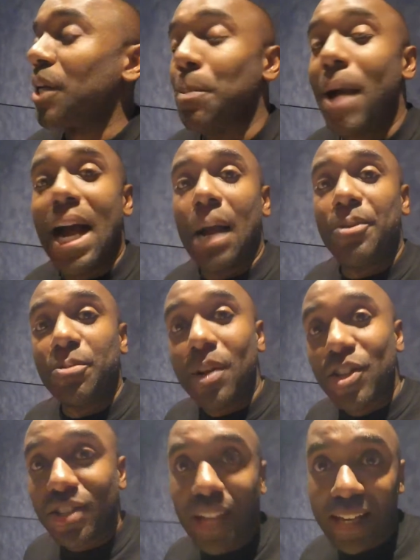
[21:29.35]
gonna pack up as
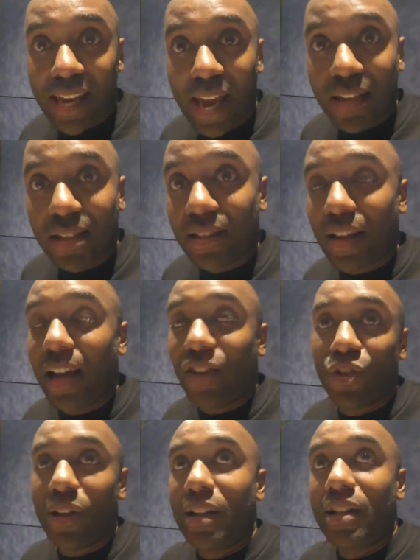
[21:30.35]
much as I can tonight
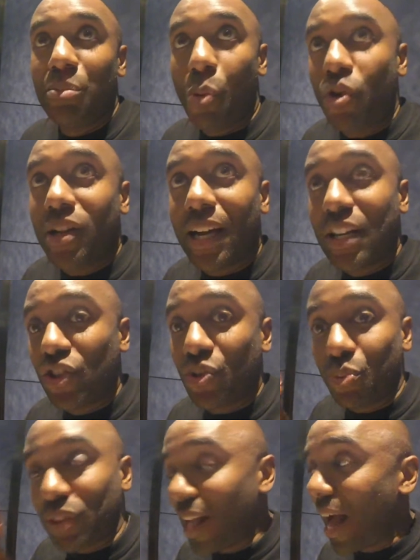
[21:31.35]
so that in the morning I can
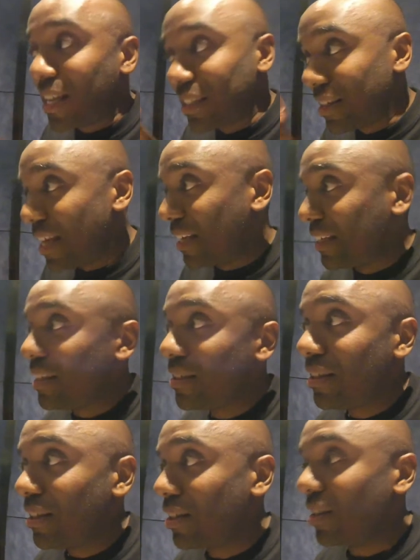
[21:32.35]
just relax and take it
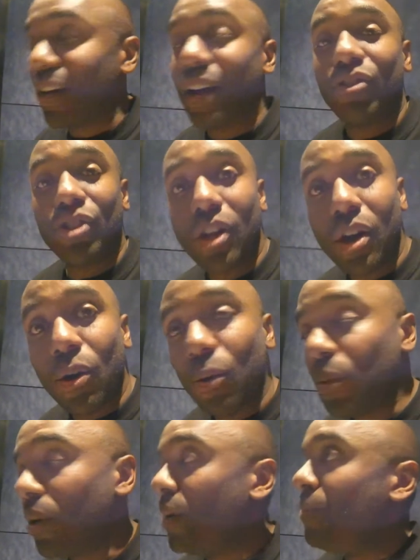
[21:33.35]
easy until I have to
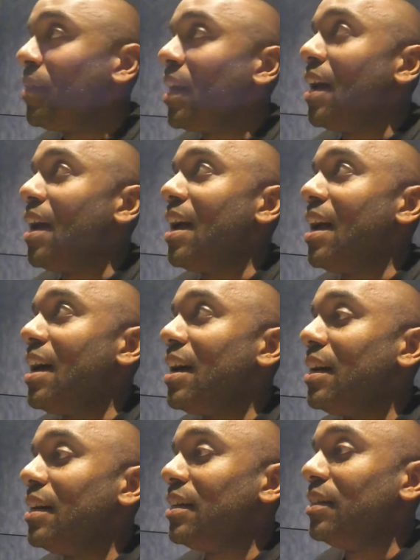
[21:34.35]
go.
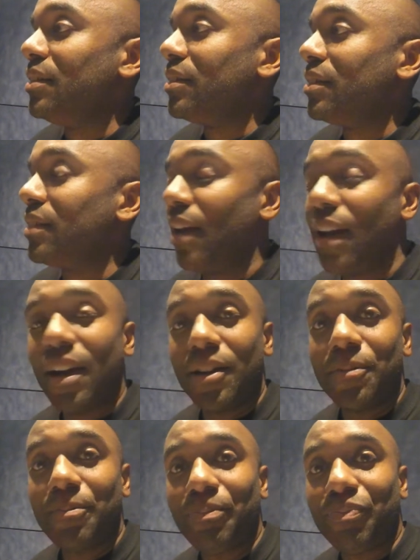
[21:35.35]
And yeah,
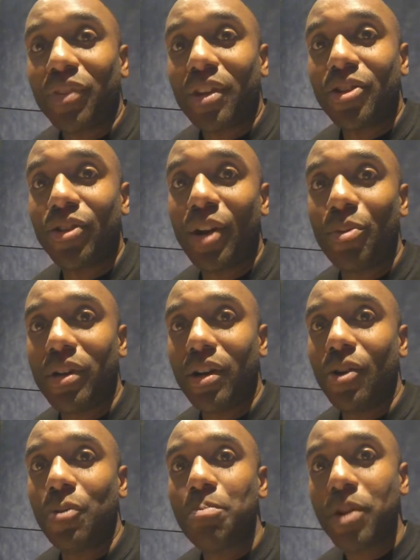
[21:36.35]
so there we
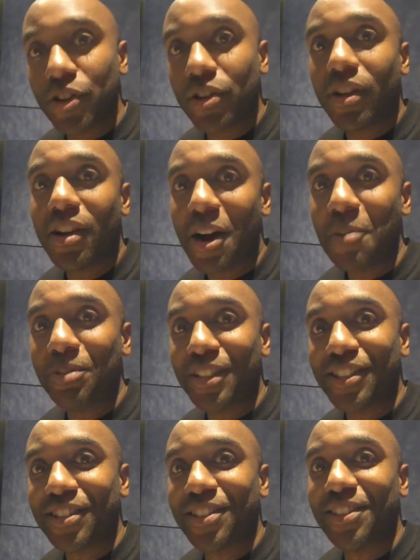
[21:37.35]
go. Mission
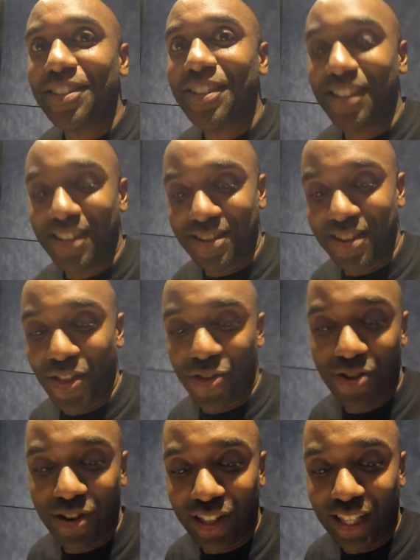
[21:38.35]
accomplished.
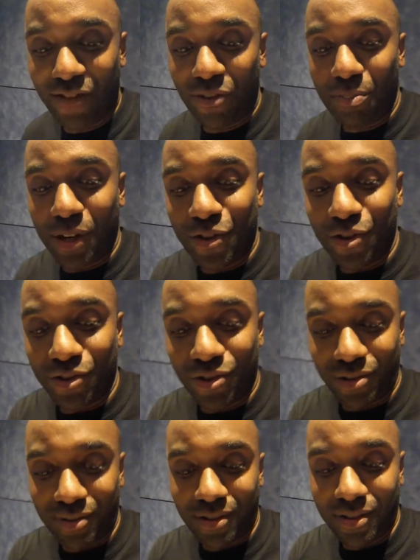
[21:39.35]
Another 11
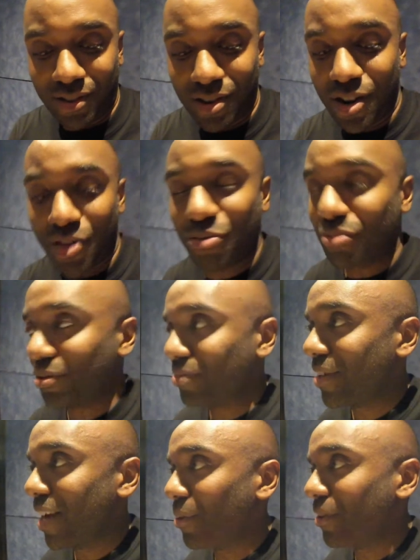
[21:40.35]
pictures gone through.
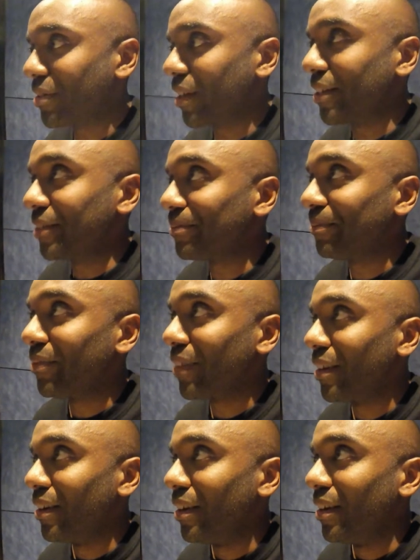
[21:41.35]
How exciting.
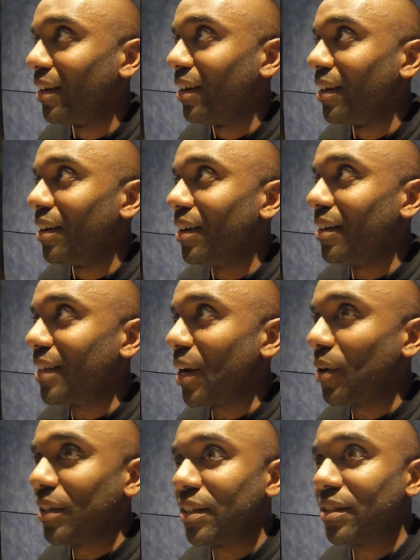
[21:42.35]
And
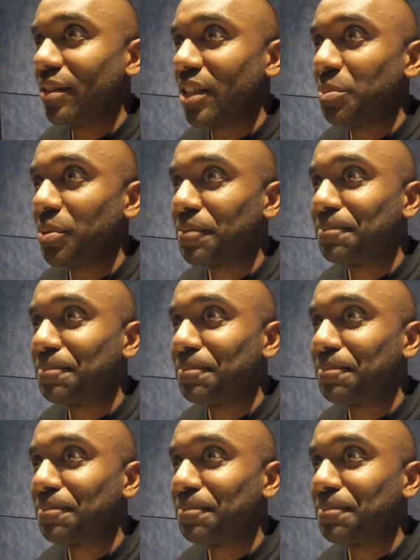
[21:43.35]
now I need sleep.